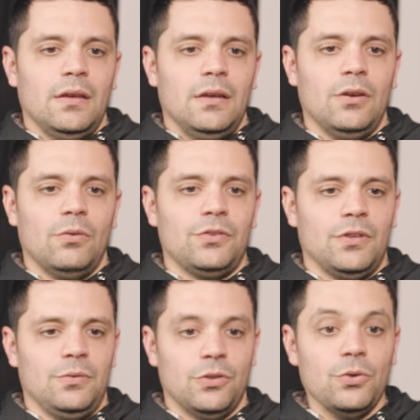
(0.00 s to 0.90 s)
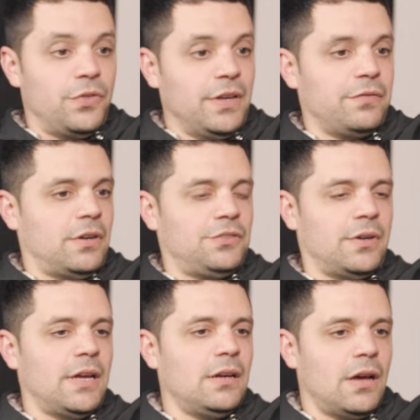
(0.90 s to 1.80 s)
you know, it was, it was, a new thing for us,
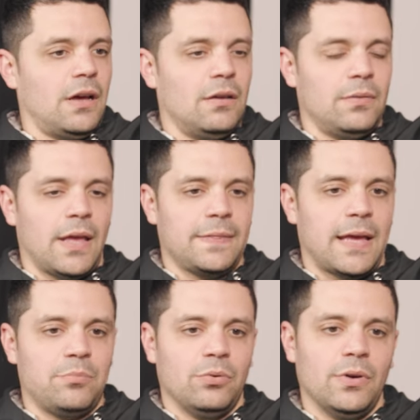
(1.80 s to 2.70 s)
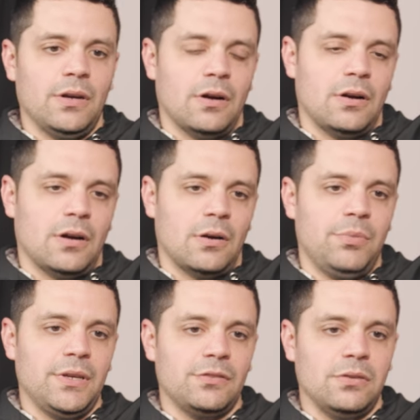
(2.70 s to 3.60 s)
right? Uh, at that point, our, our
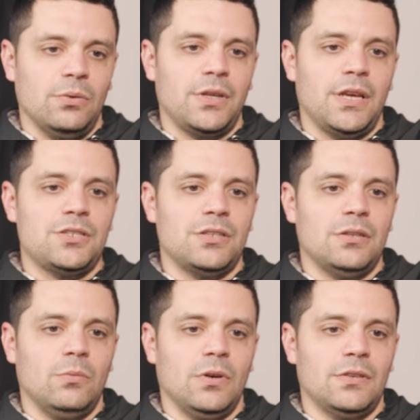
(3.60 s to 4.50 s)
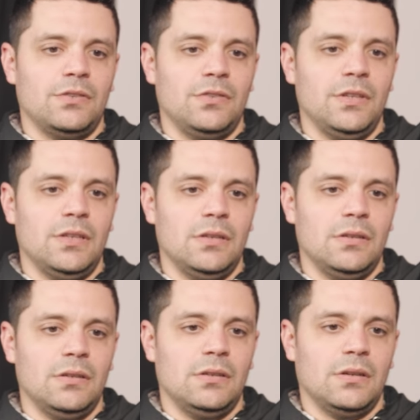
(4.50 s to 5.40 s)
biggest location was
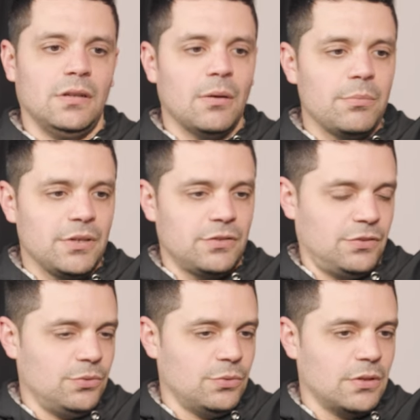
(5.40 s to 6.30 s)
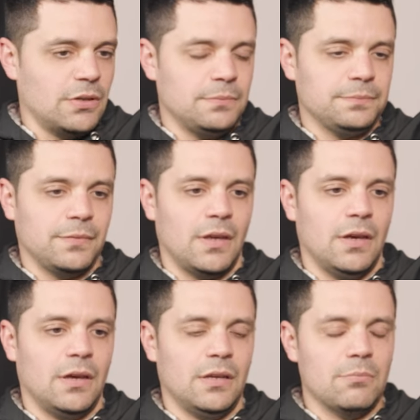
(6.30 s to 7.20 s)
the Columbia store
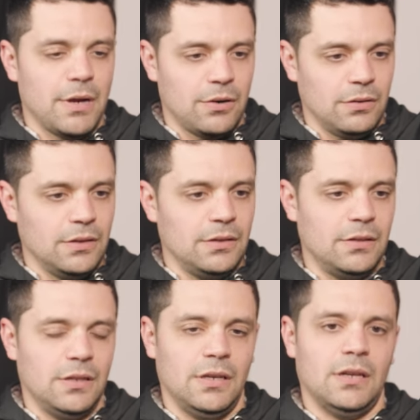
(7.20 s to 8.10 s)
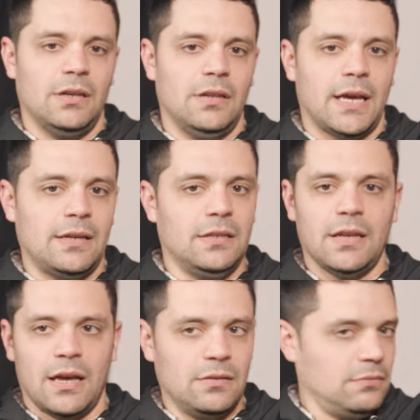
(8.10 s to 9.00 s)
uh, in Maryland, and that did
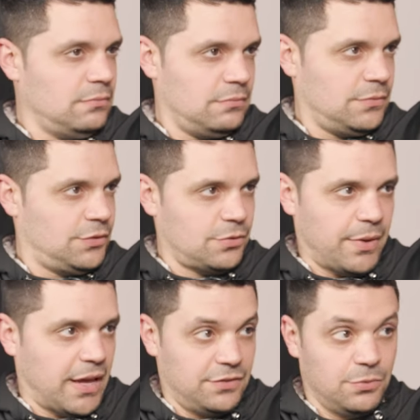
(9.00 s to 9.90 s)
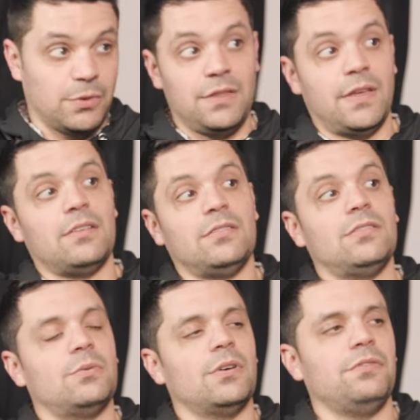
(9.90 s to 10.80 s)
not surpass 20,000
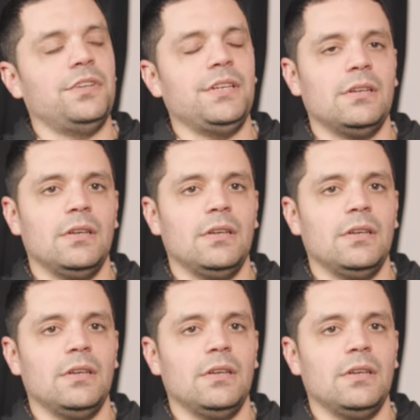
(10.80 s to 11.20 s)
square feet